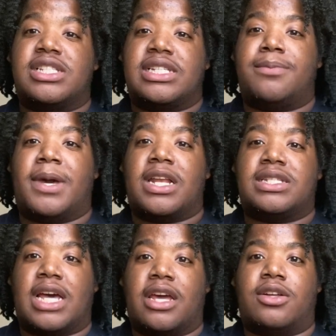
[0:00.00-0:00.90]
see by the
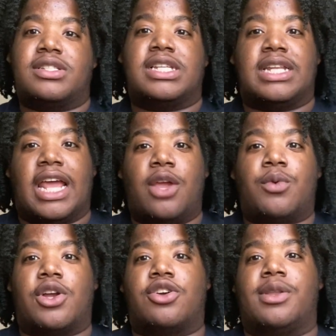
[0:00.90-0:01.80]
title, today
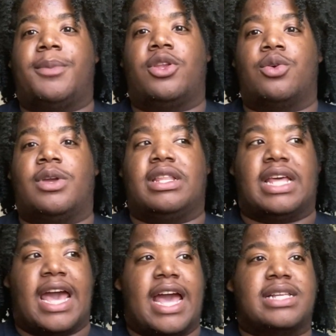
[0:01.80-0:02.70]
we're going to be doing
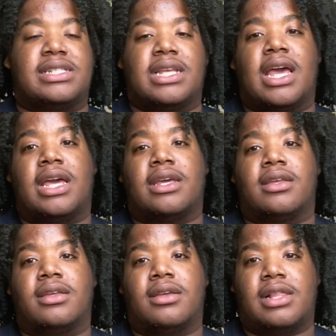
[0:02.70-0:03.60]
the Aztec
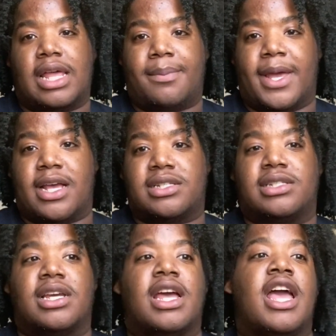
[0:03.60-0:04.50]
clay mask.
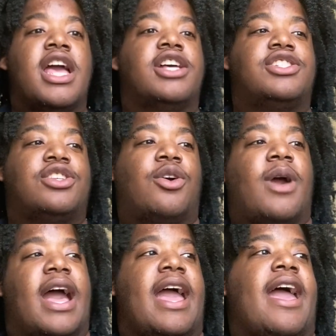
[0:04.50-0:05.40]
So
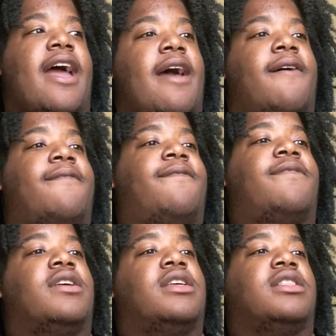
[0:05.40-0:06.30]
I have
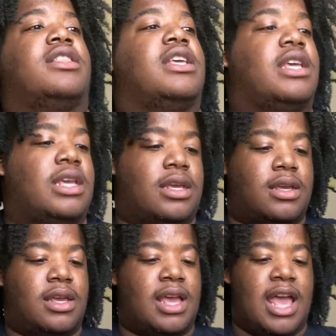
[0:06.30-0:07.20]
the
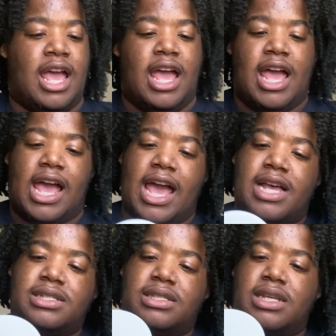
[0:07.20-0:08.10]

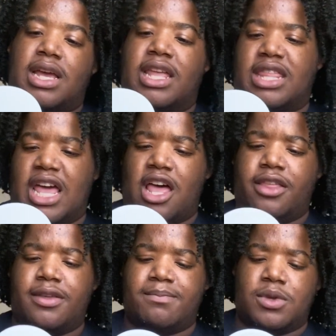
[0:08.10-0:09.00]
Health
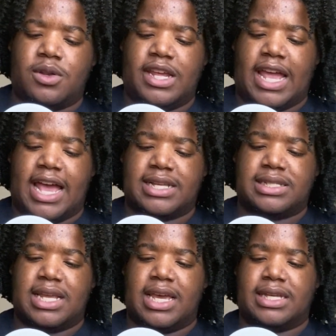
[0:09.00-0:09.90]
and Beauty
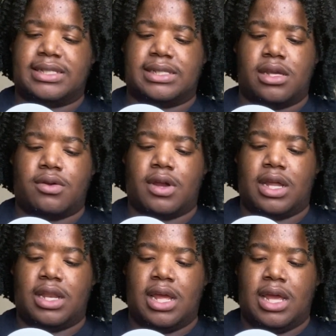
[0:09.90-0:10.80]
Aztec
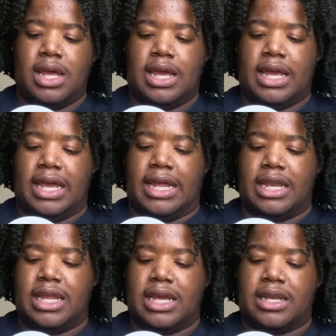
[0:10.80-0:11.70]
Secret
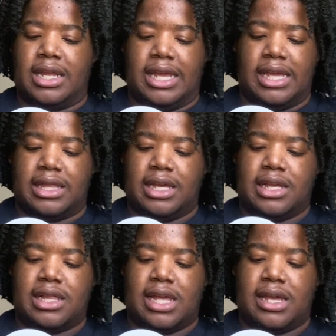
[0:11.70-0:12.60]
Indian Healing
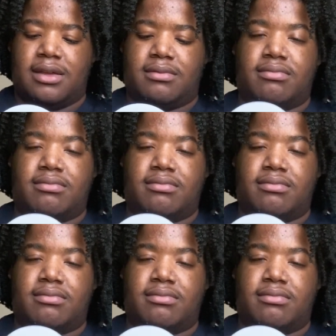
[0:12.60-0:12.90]
Clay.